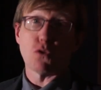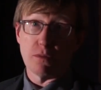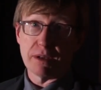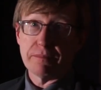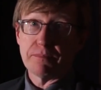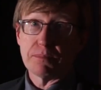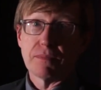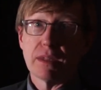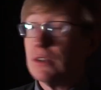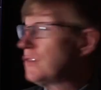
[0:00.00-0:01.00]
orbit.
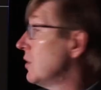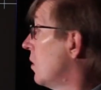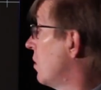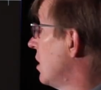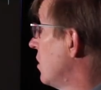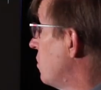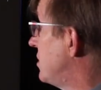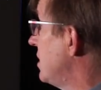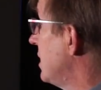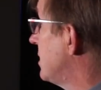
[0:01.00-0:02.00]
So we
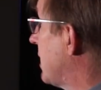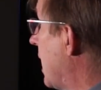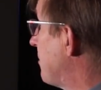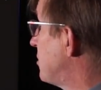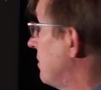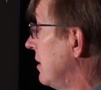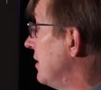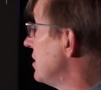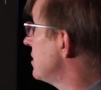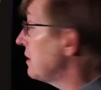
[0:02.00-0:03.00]
see these gaps.
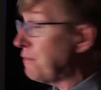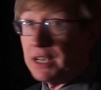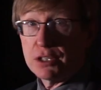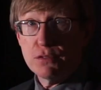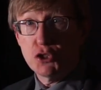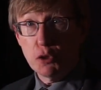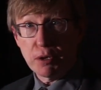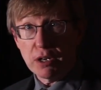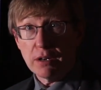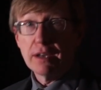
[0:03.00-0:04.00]
And this is the effect of
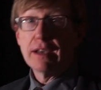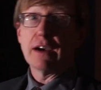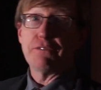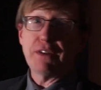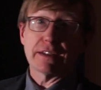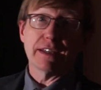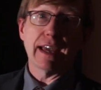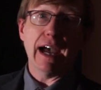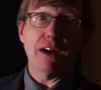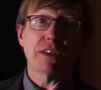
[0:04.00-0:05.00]
Jupiter
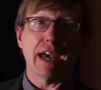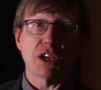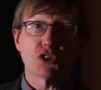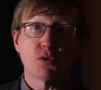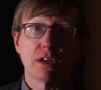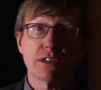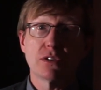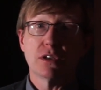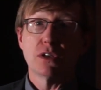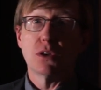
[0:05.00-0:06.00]
affecting how the
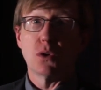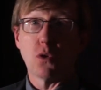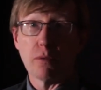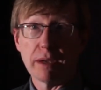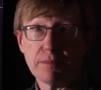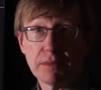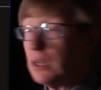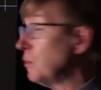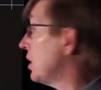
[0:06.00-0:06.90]
asteroids orbit. We